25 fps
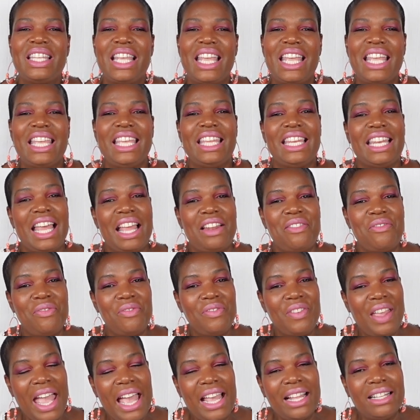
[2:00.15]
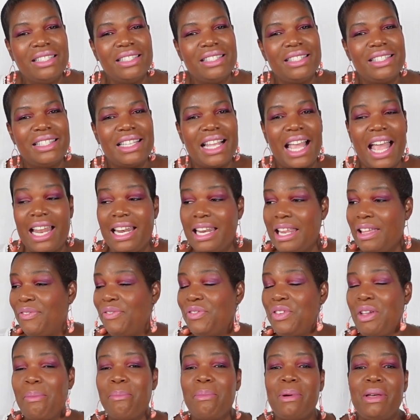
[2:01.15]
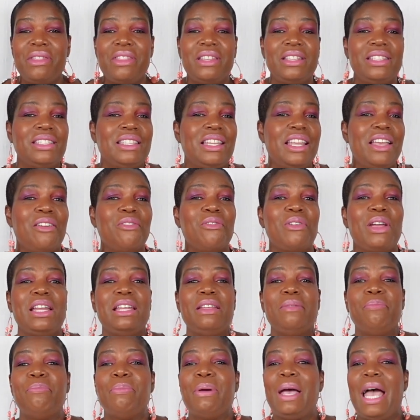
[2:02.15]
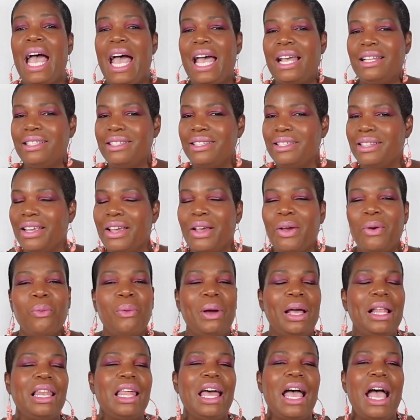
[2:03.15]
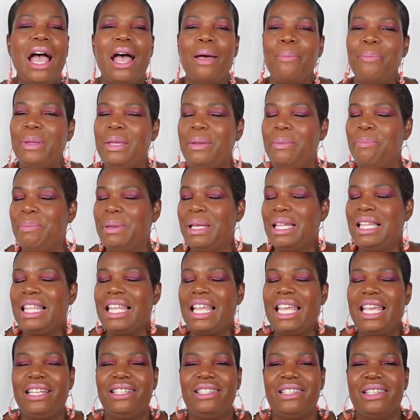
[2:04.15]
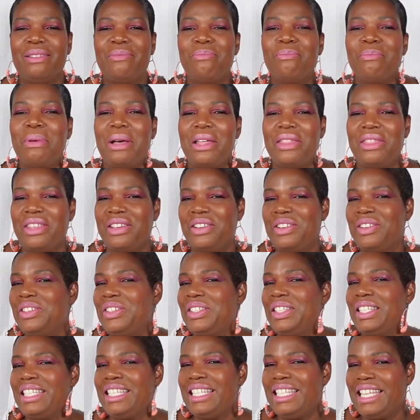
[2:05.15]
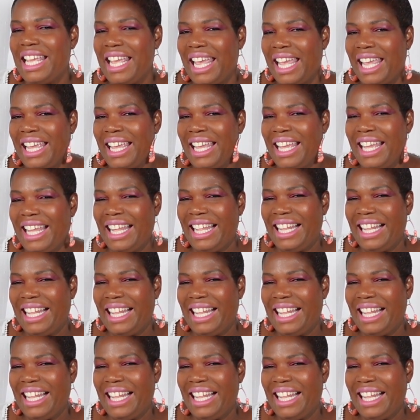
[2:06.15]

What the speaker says: Day in advance. And if your Mother's Day already passed, well, happy belated Mother's Day.